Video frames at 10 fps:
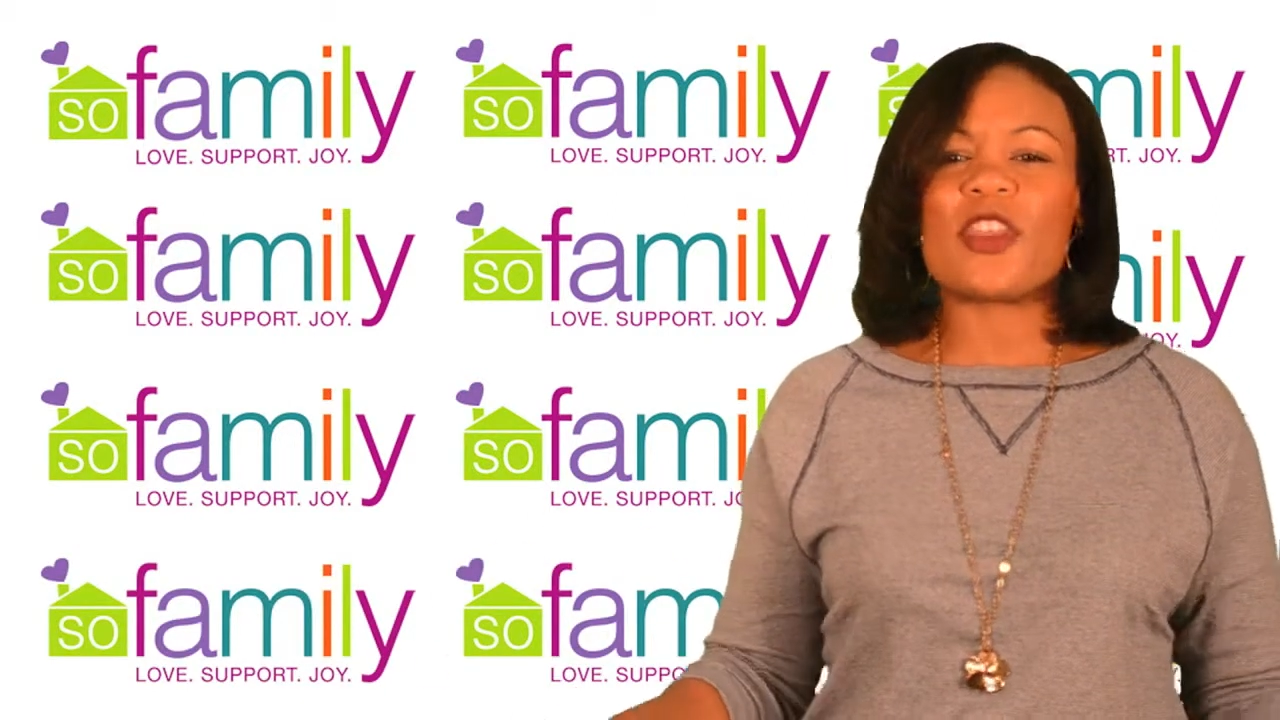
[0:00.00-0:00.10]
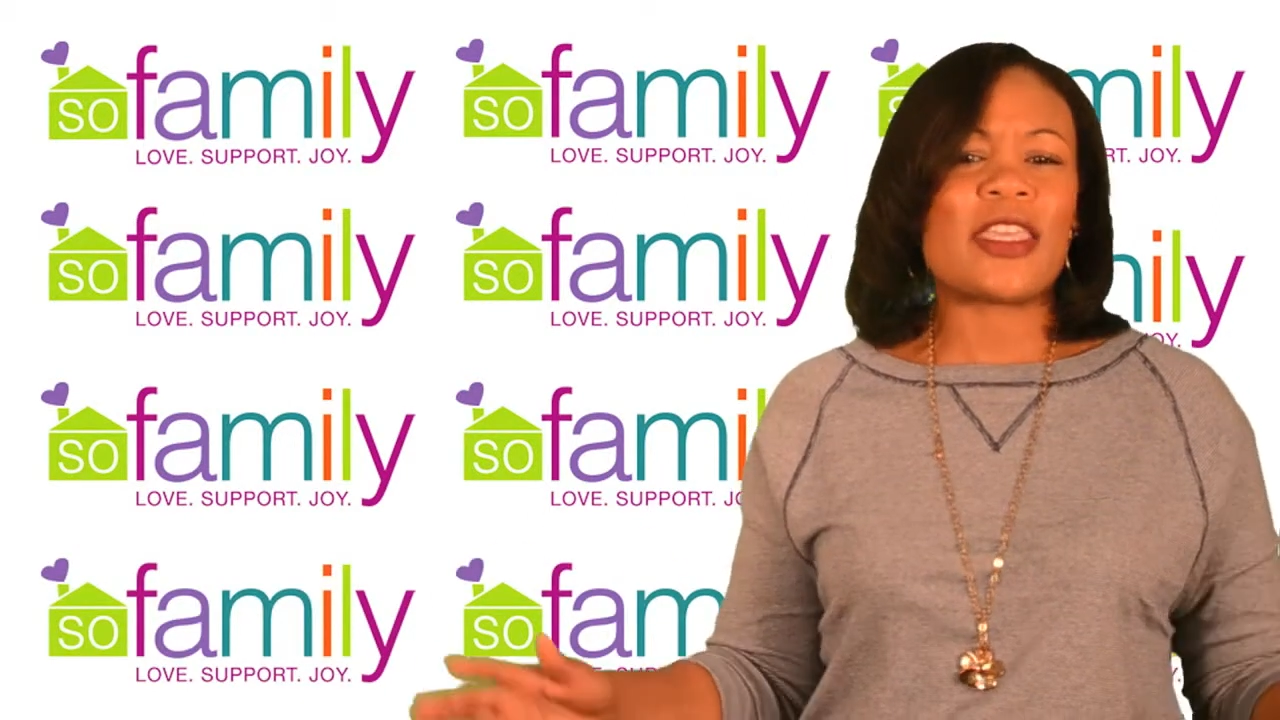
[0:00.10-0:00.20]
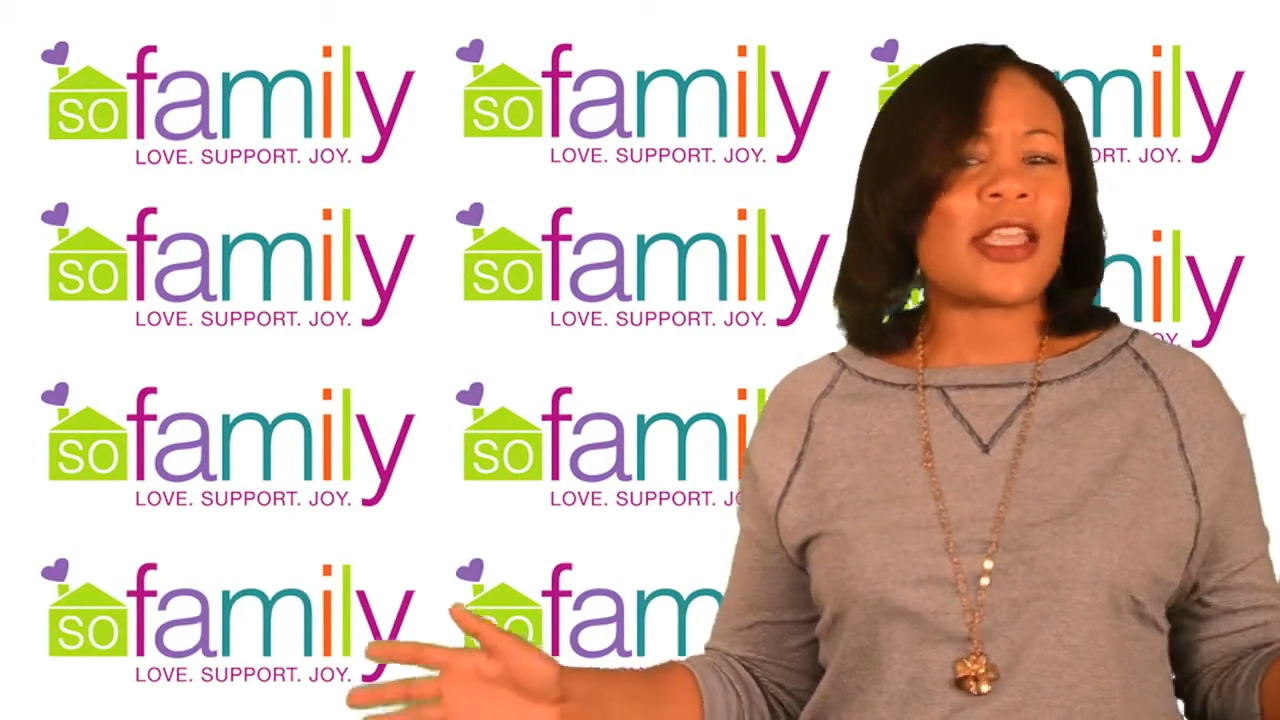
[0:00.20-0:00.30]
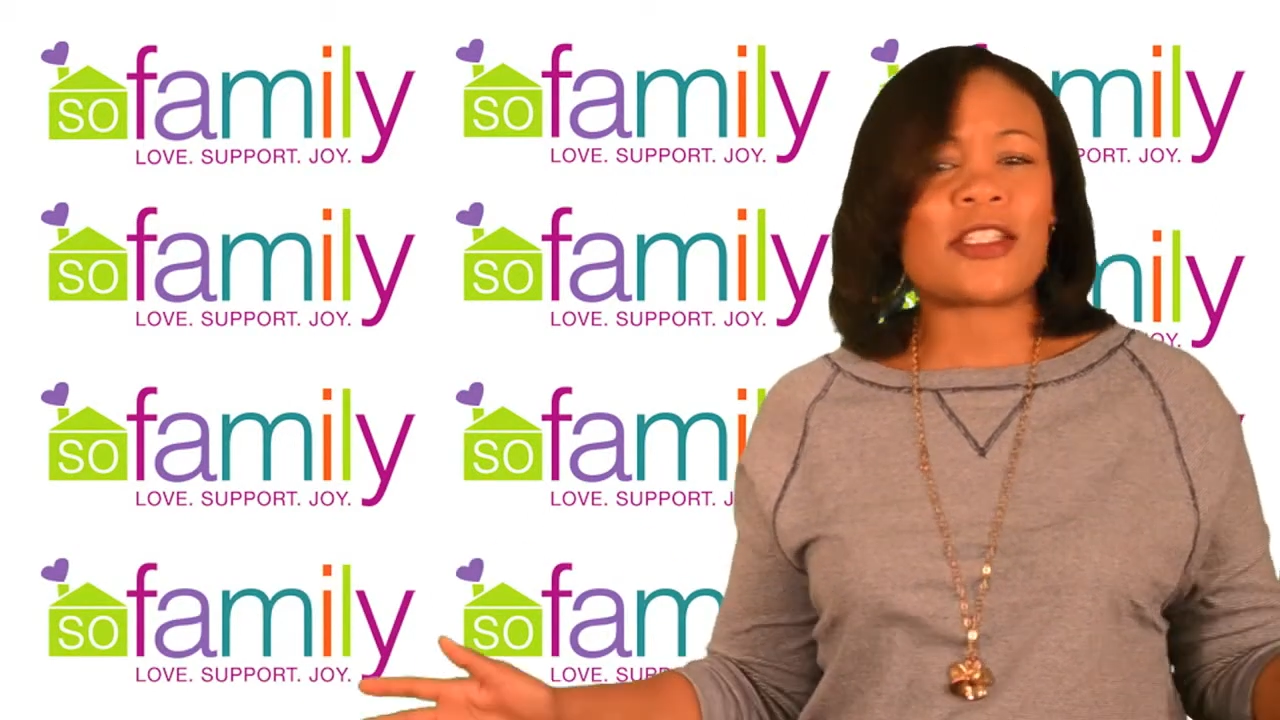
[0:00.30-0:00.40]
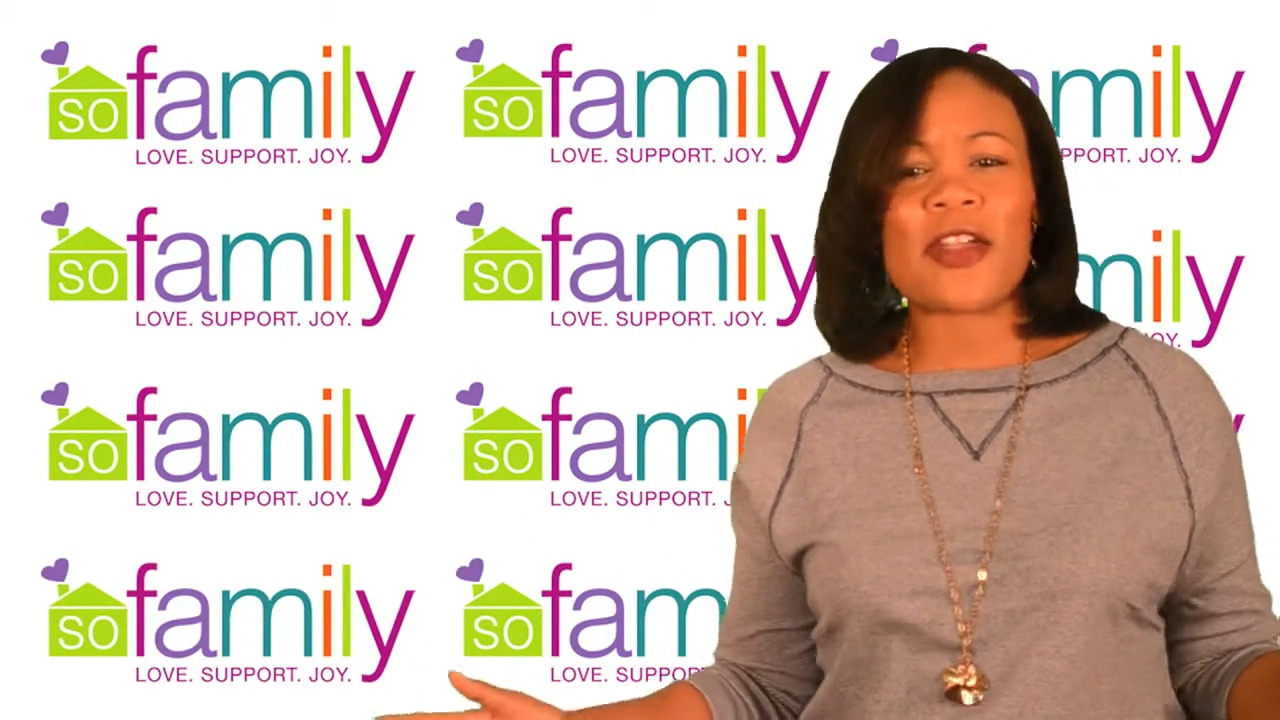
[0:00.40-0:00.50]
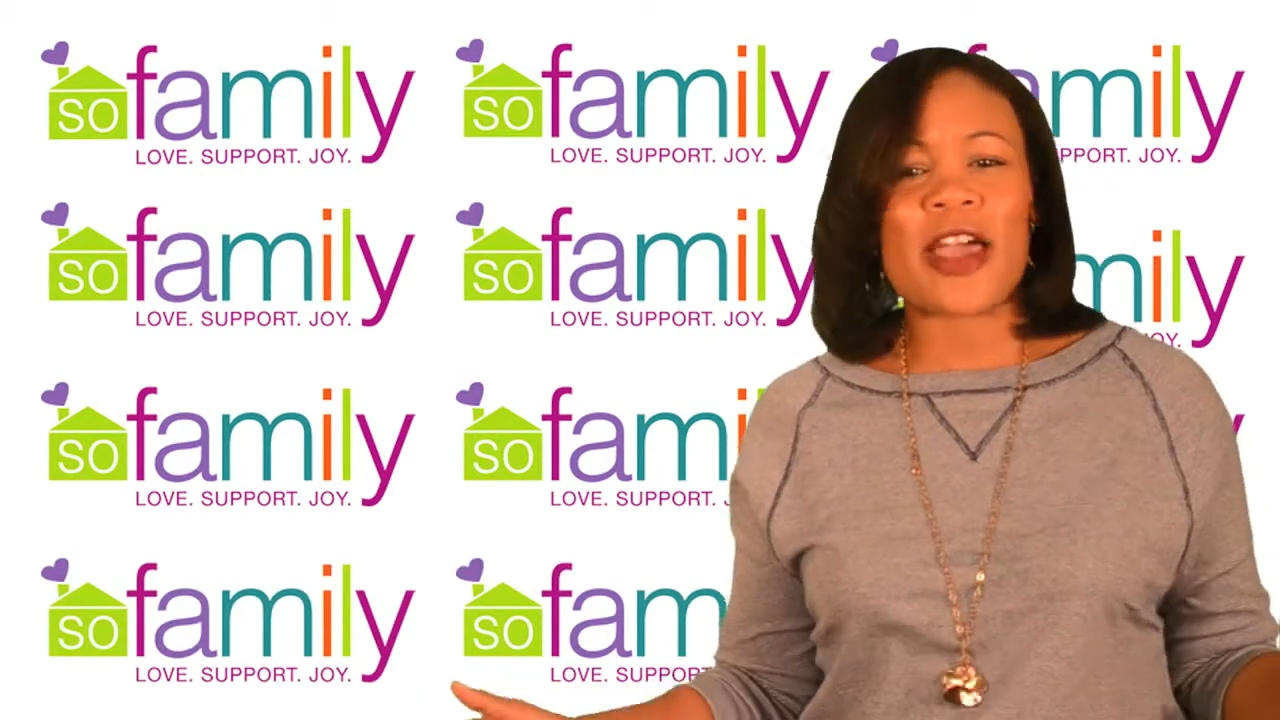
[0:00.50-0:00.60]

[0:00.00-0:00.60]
the kids are